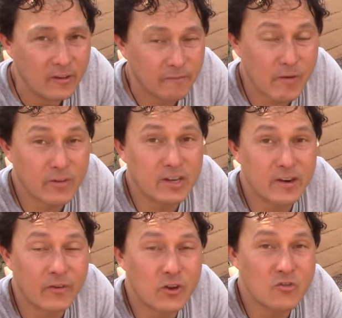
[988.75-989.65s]
50
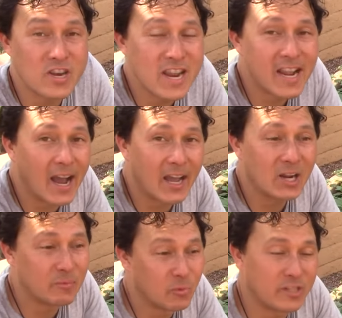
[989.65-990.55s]
different unique
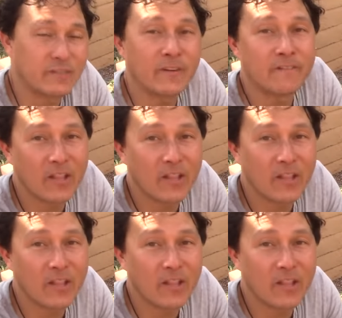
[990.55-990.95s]
items with different